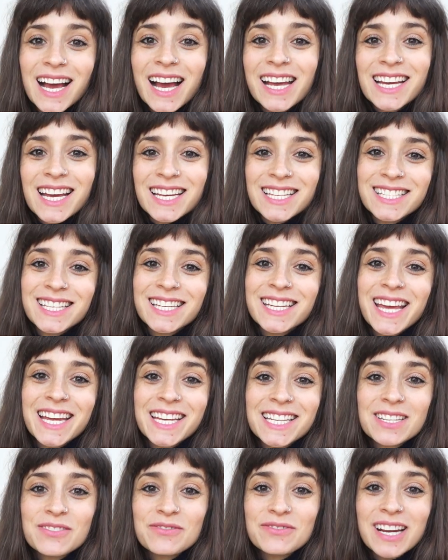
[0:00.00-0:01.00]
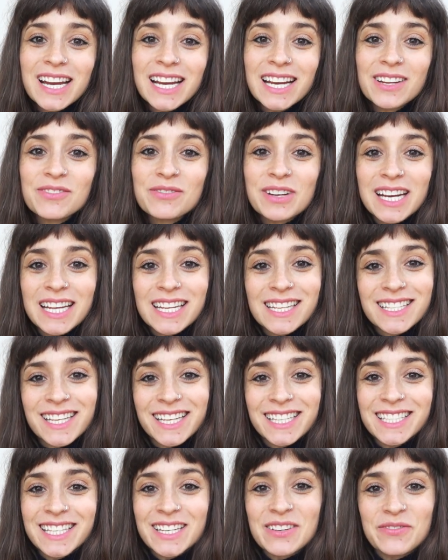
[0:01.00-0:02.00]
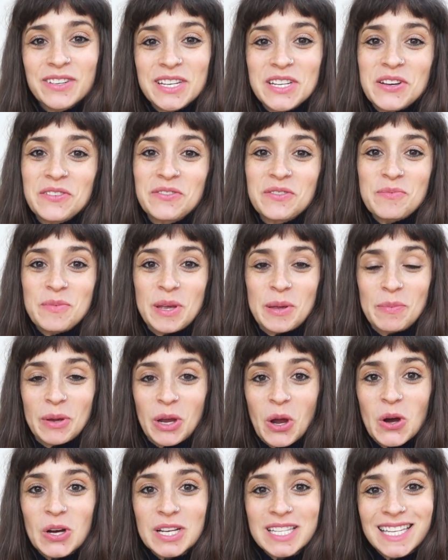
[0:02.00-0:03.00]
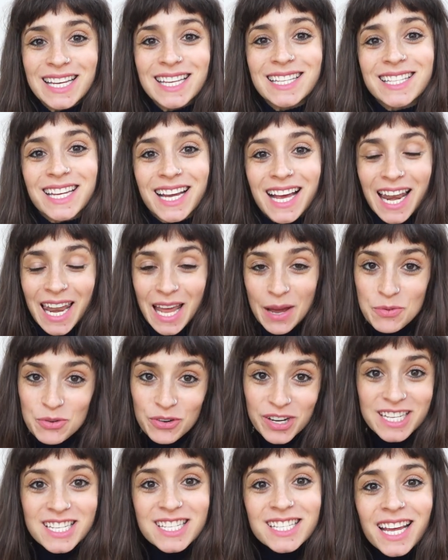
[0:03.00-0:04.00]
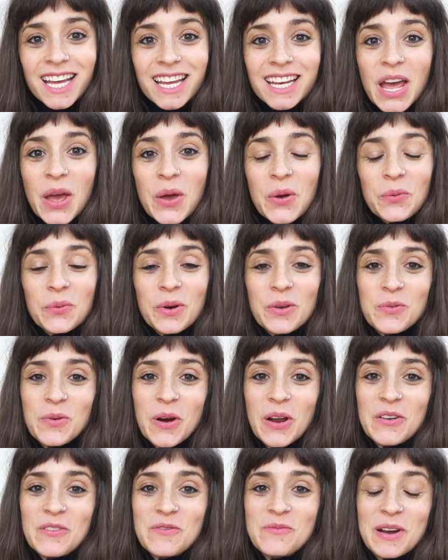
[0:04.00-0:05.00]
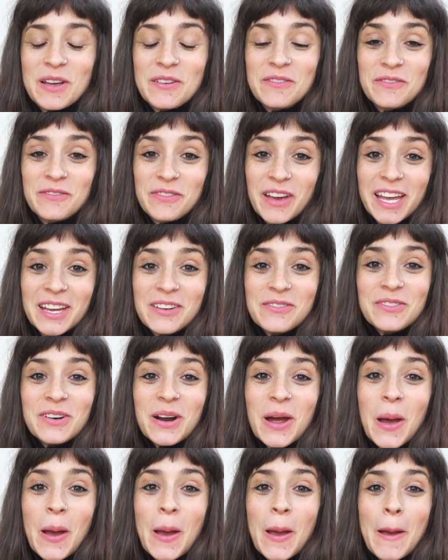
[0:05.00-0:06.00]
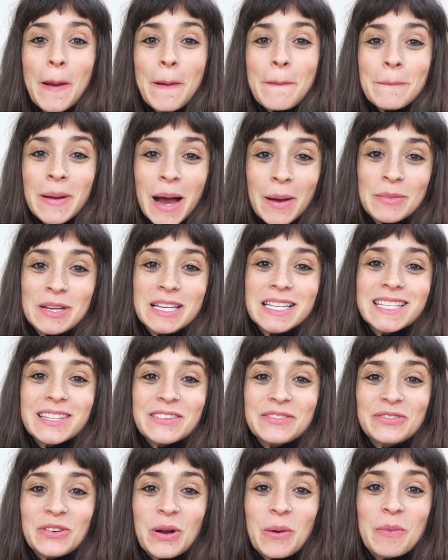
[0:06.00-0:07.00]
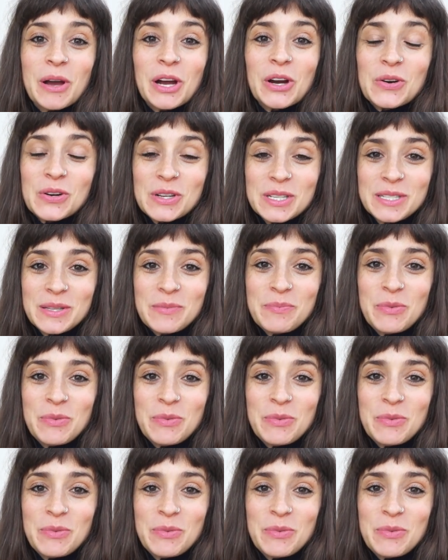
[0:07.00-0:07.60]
Hi guys, today is a really, really exciting video for me because it's a collaboration with one of my favourite mamas from across the